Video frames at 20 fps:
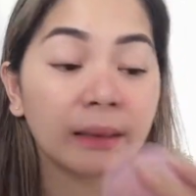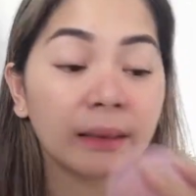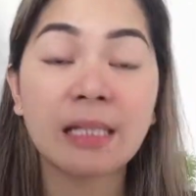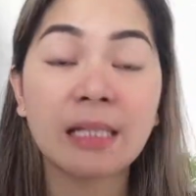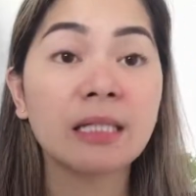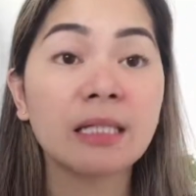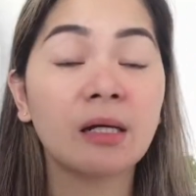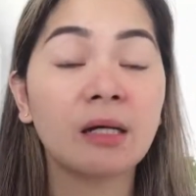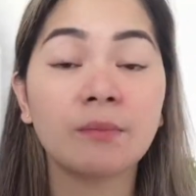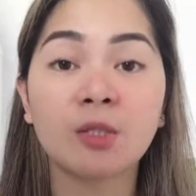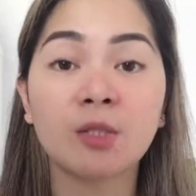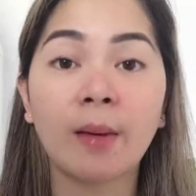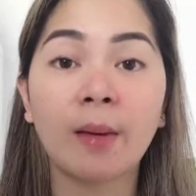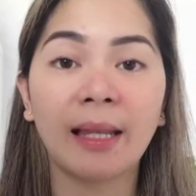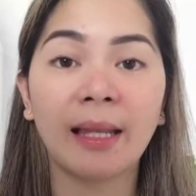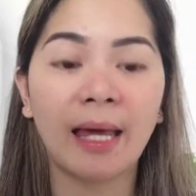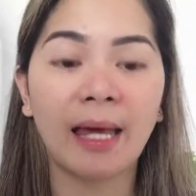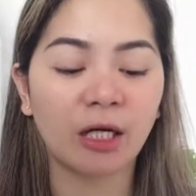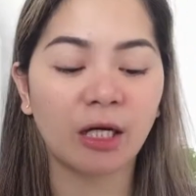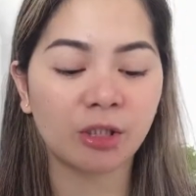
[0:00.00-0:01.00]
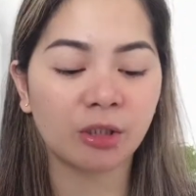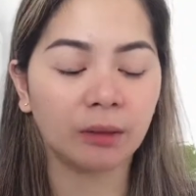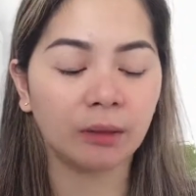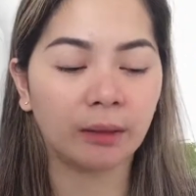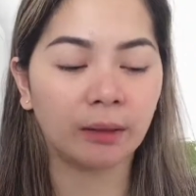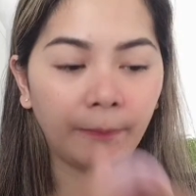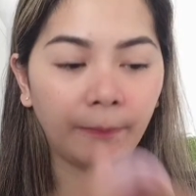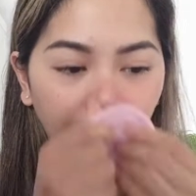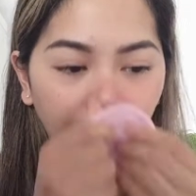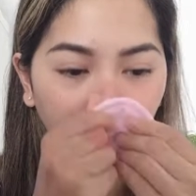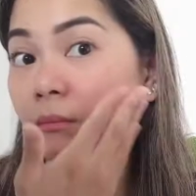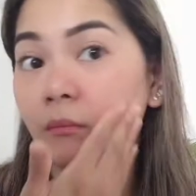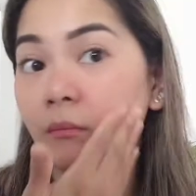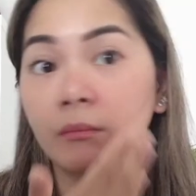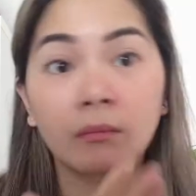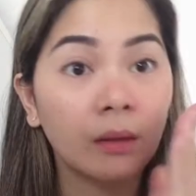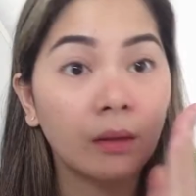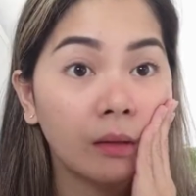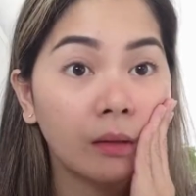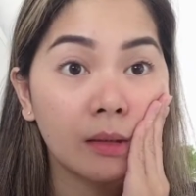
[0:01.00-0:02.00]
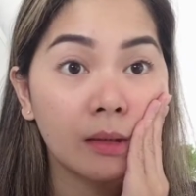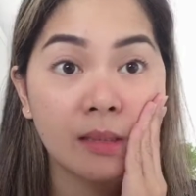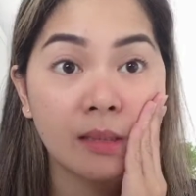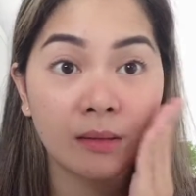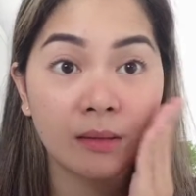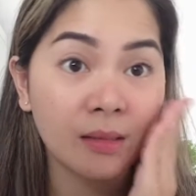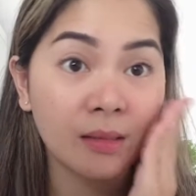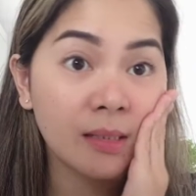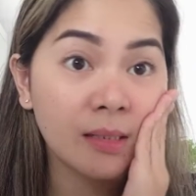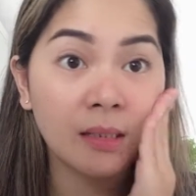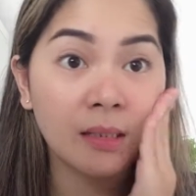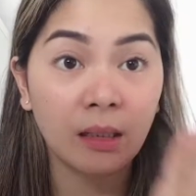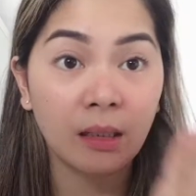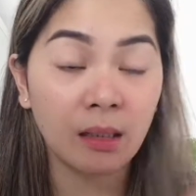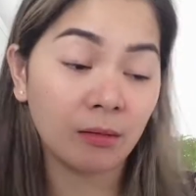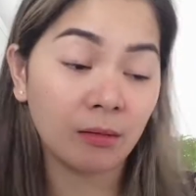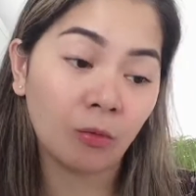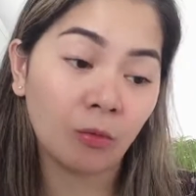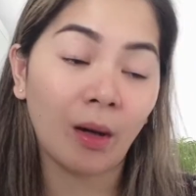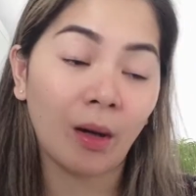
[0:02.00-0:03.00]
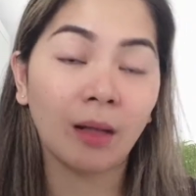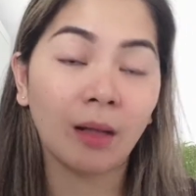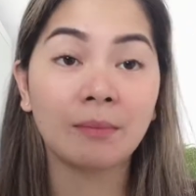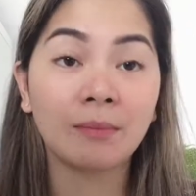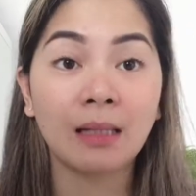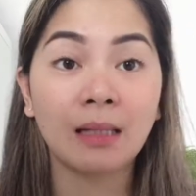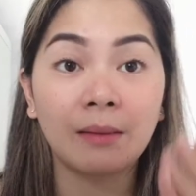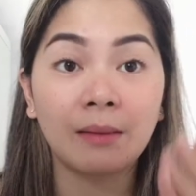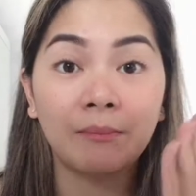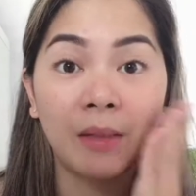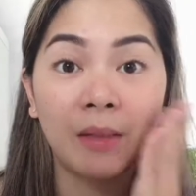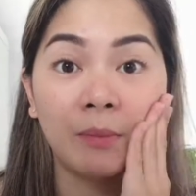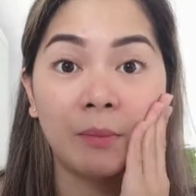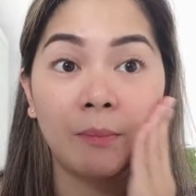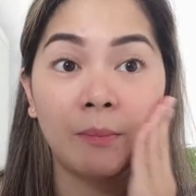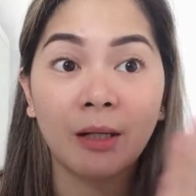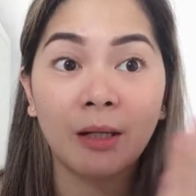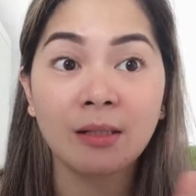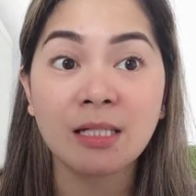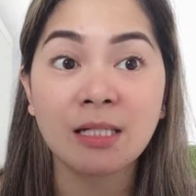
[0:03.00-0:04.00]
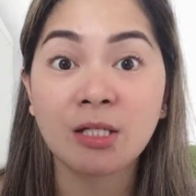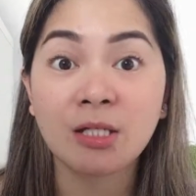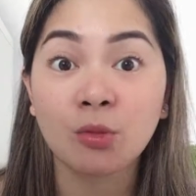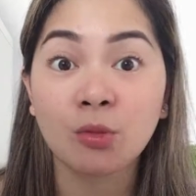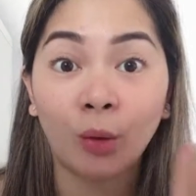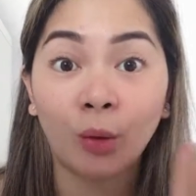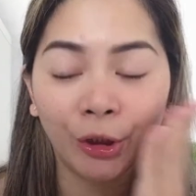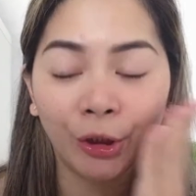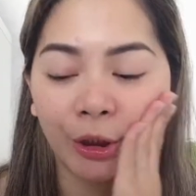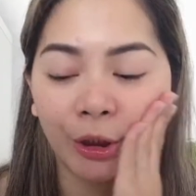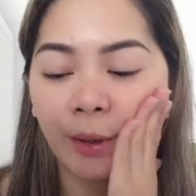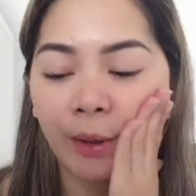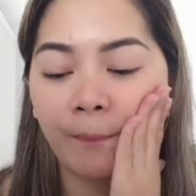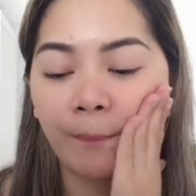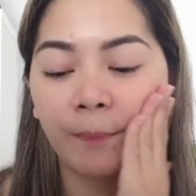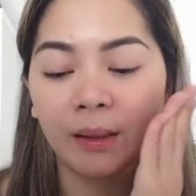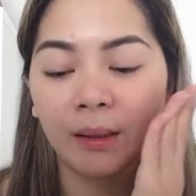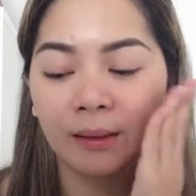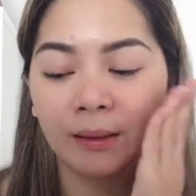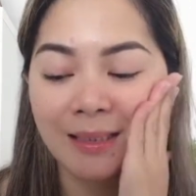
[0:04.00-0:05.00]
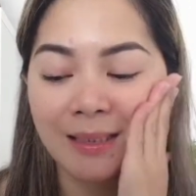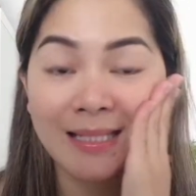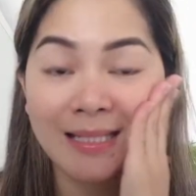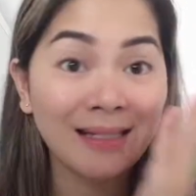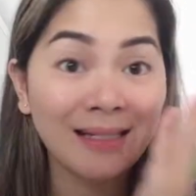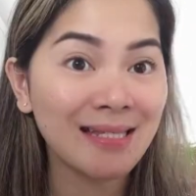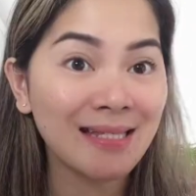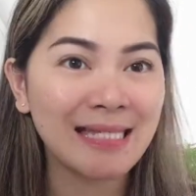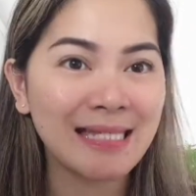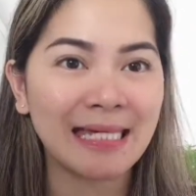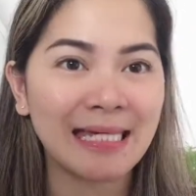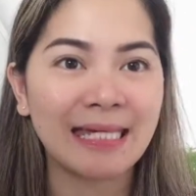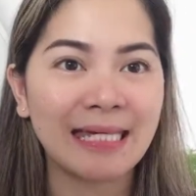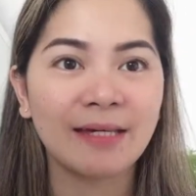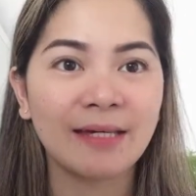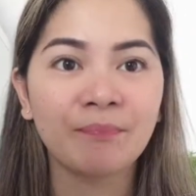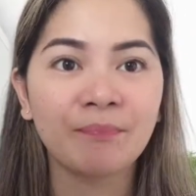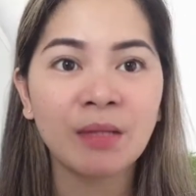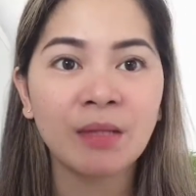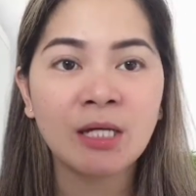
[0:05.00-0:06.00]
Doesn't have smell actually. It's non-sticky. Well, maybe because it's water, but it's non-sticky.